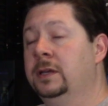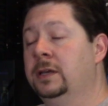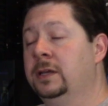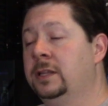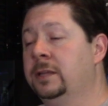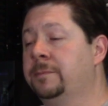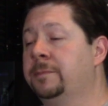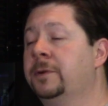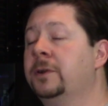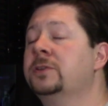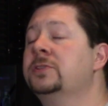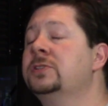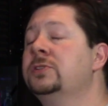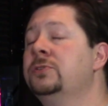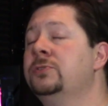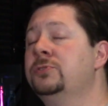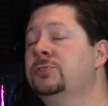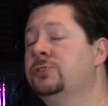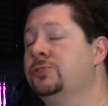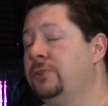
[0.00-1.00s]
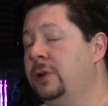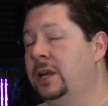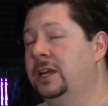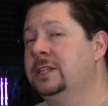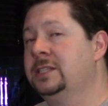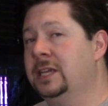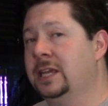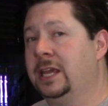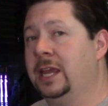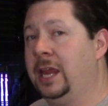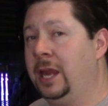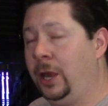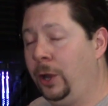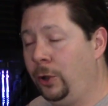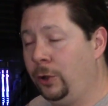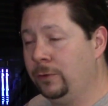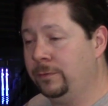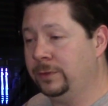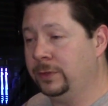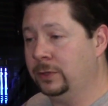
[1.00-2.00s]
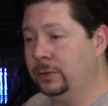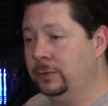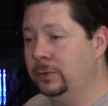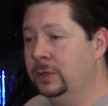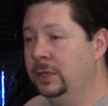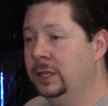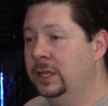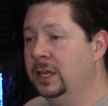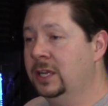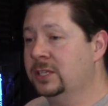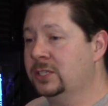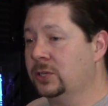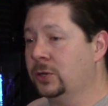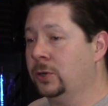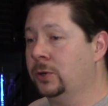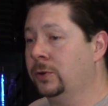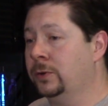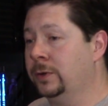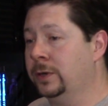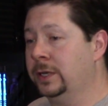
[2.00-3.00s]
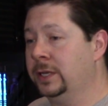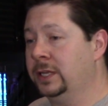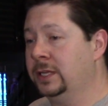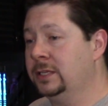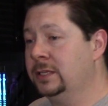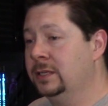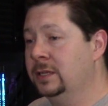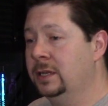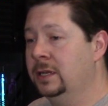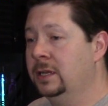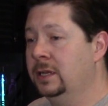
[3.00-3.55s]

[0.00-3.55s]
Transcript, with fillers: the person who's trying to take care of you has already